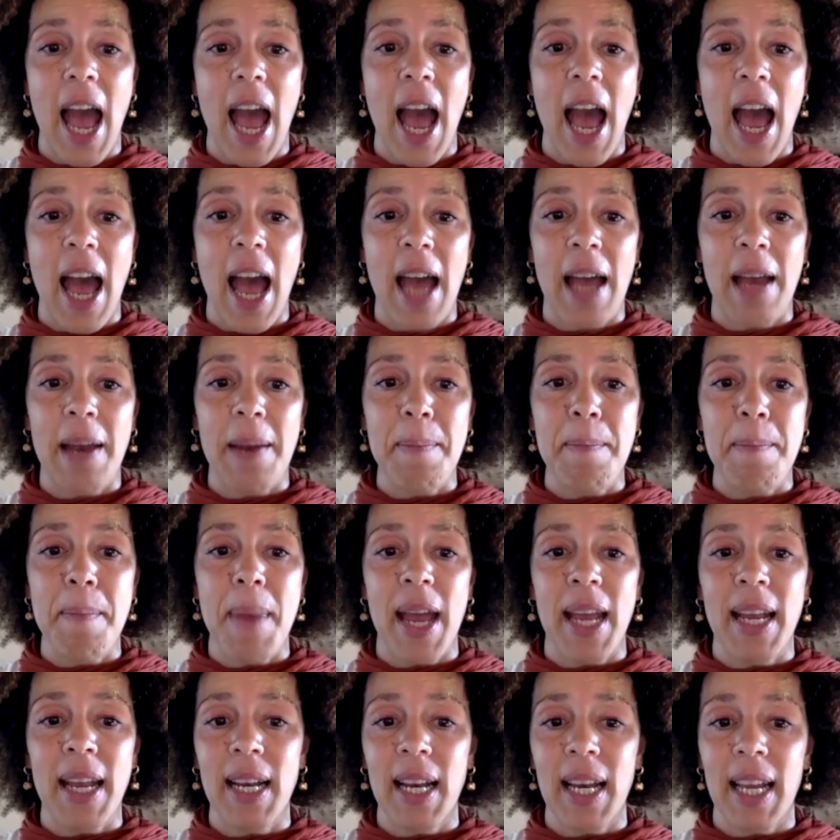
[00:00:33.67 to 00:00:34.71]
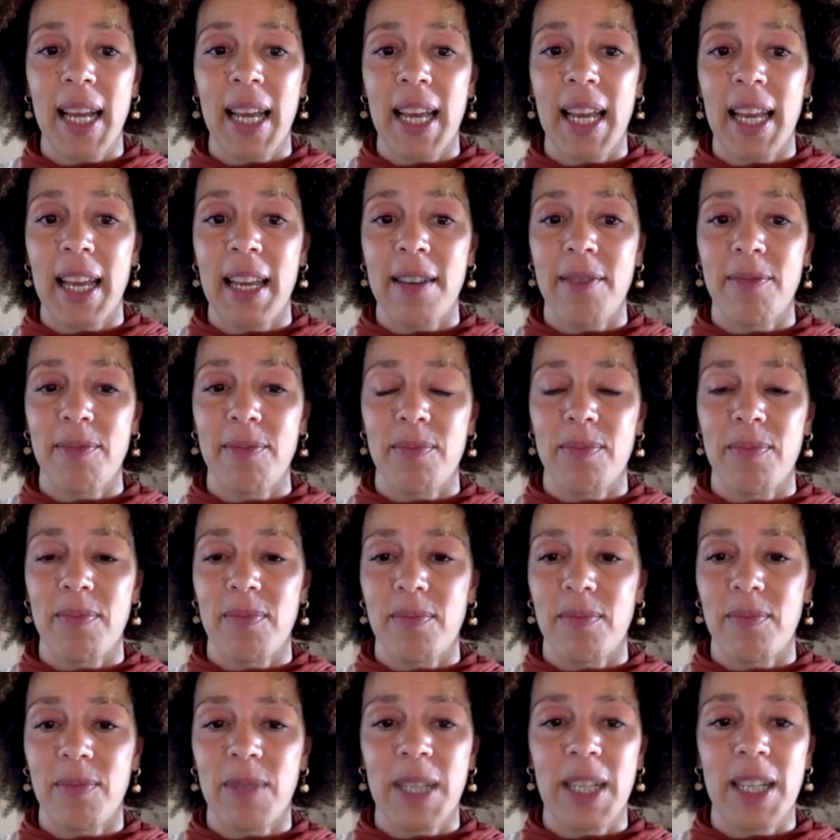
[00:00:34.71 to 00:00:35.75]
And mainly,
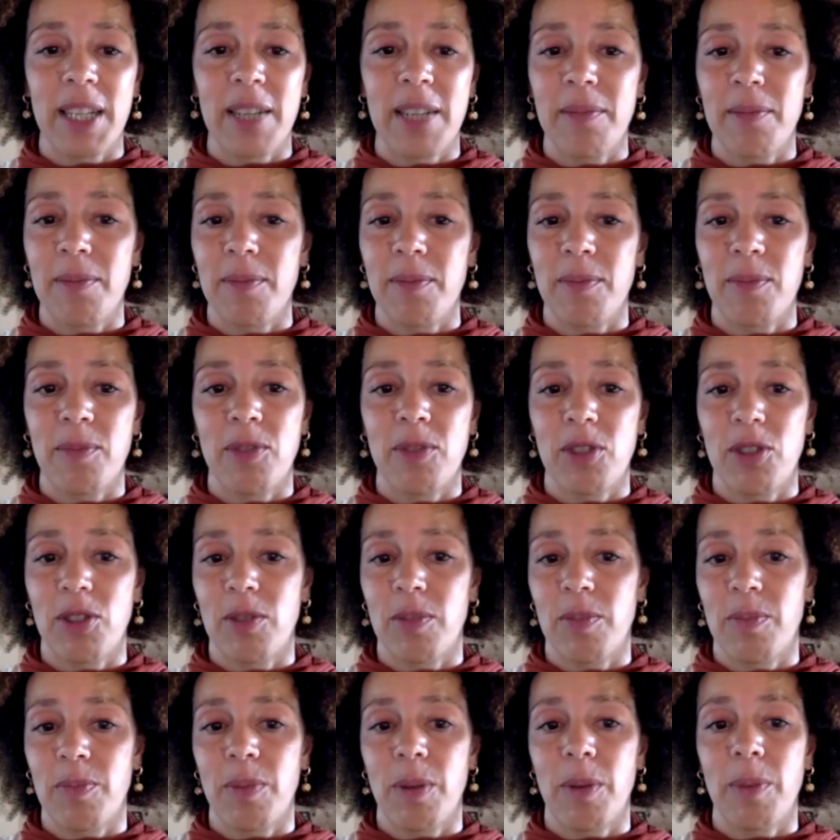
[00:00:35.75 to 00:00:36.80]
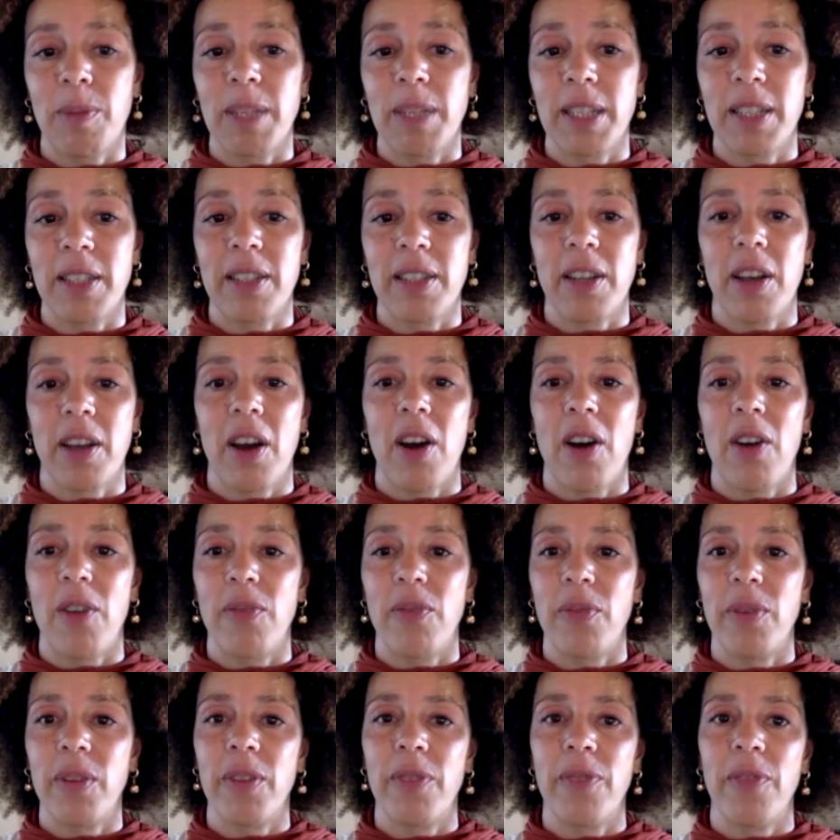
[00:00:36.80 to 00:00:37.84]
we can just probably start
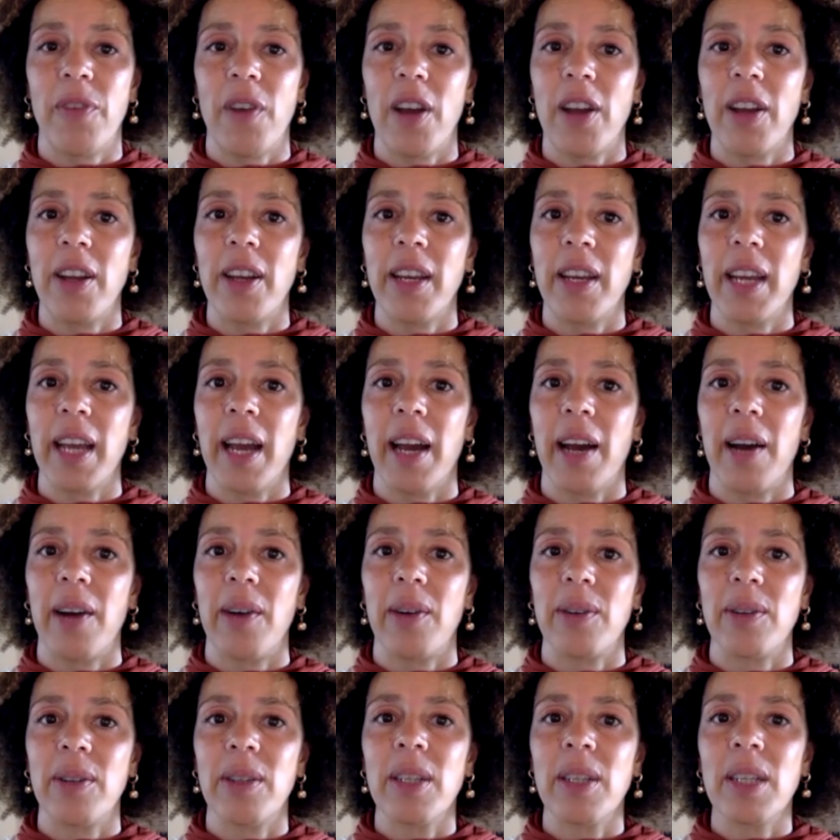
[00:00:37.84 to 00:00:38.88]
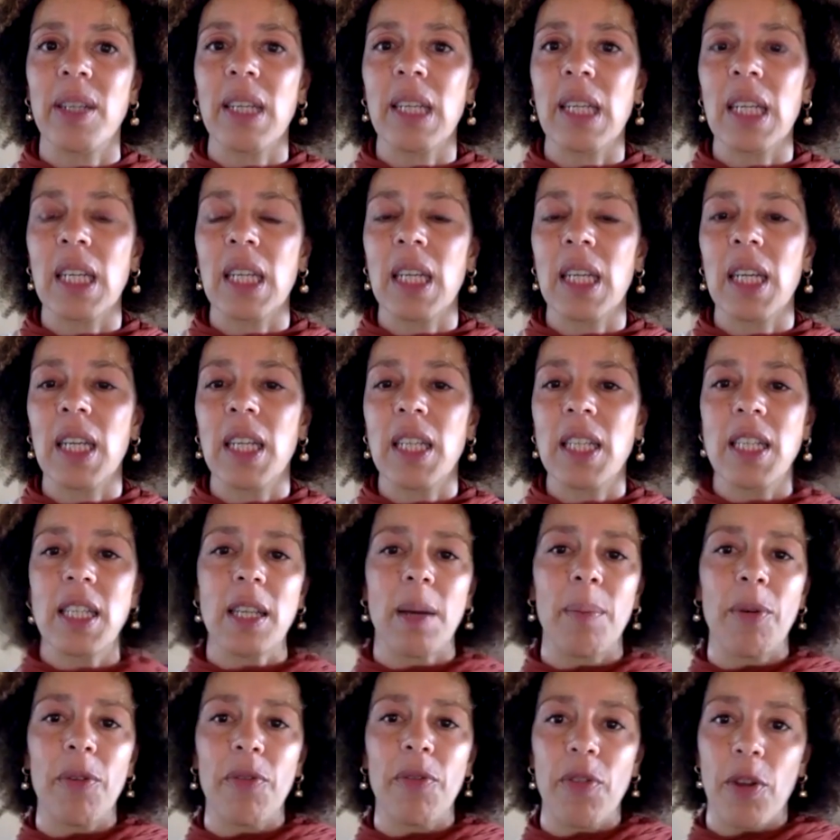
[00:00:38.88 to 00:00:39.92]
off with finding out
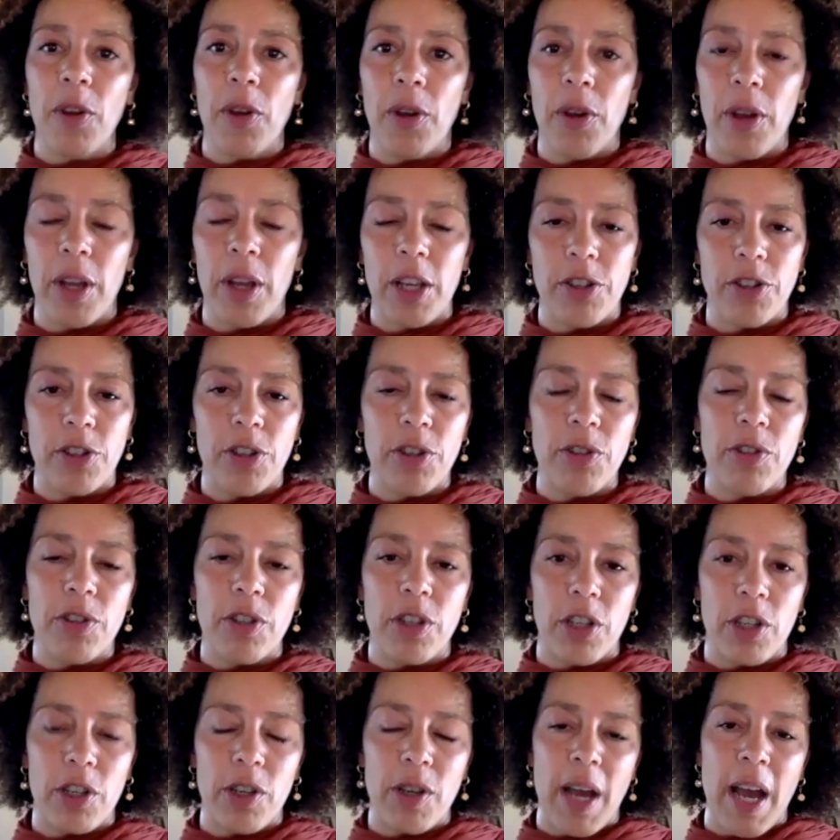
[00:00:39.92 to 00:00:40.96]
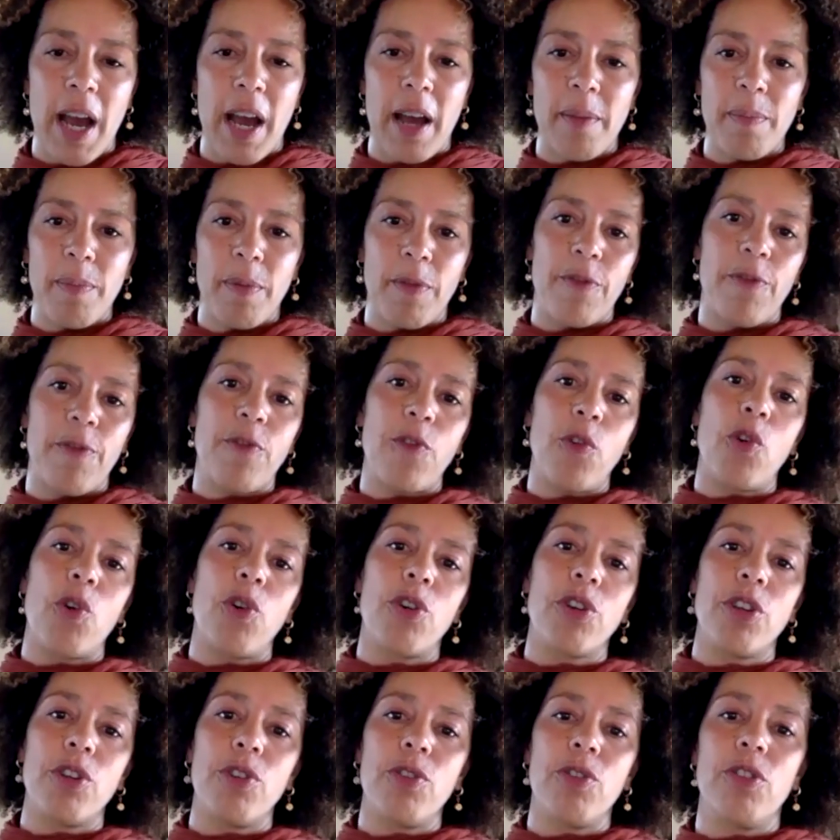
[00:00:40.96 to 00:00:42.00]
some of the issues that you had before
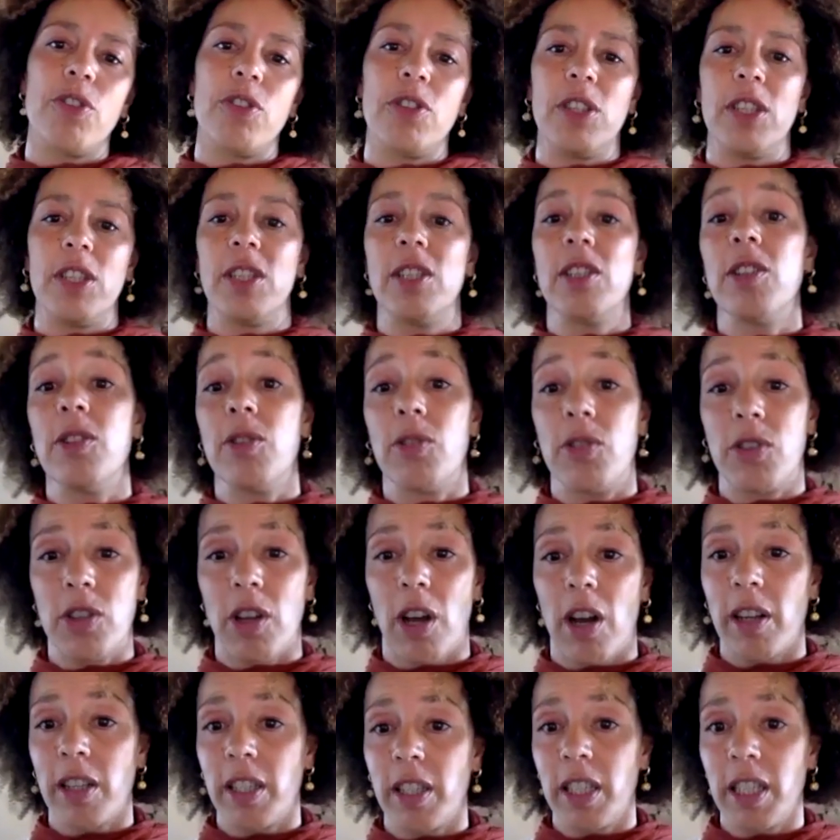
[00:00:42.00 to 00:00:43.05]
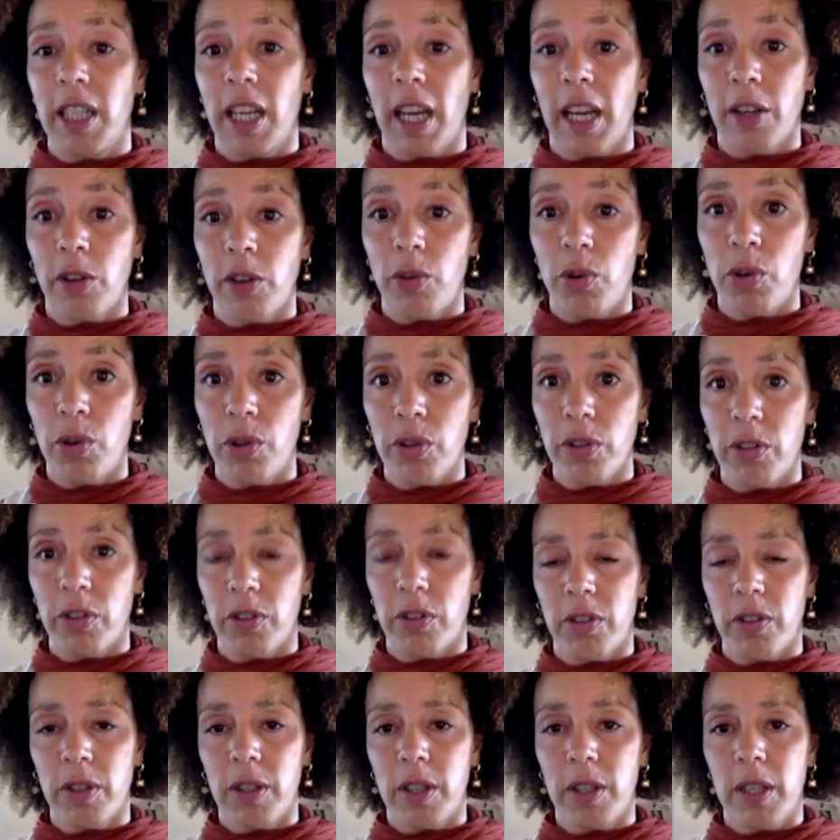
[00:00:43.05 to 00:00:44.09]
you started that
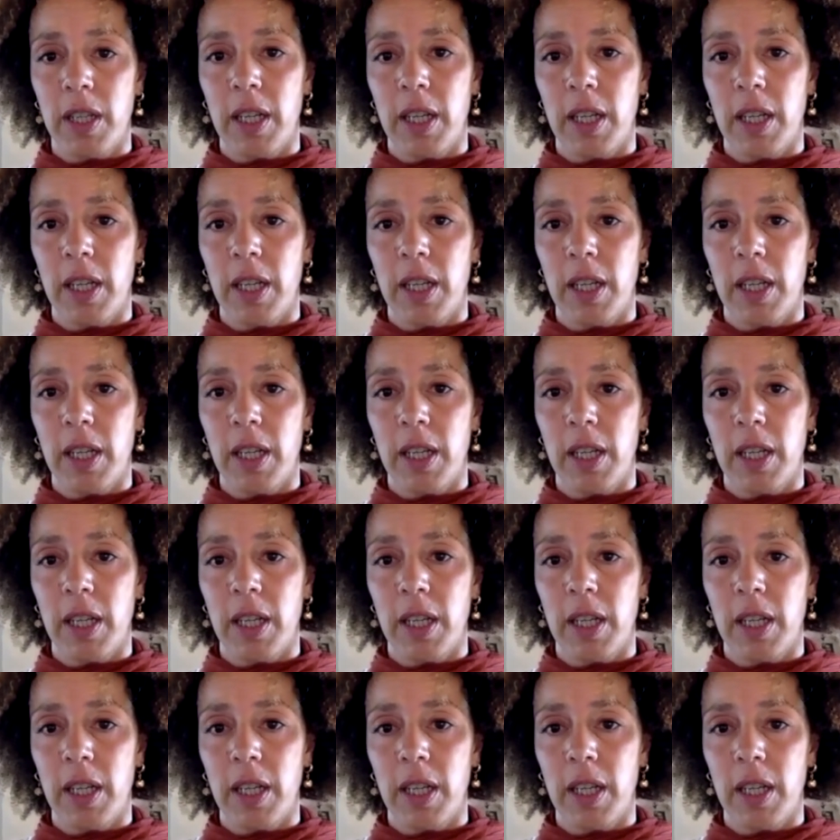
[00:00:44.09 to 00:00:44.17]
course,